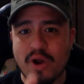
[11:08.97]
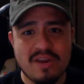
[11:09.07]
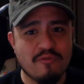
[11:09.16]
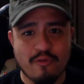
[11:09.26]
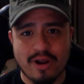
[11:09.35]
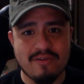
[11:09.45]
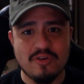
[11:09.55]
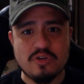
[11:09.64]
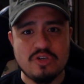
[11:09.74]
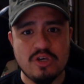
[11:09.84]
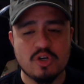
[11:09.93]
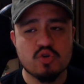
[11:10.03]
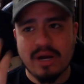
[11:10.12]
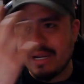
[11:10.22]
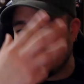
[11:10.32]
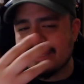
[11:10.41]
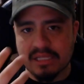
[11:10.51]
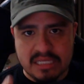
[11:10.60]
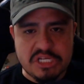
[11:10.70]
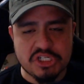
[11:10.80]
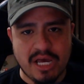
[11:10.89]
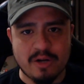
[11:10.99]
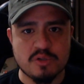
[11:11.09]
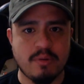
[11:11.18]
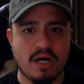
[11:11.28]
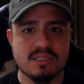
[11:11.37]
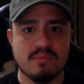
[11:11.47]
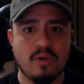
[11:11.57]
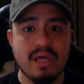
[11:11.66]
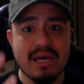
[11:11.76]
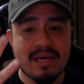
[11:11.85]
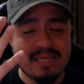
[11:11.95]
right in front of you so you can try to get the least shadows possible,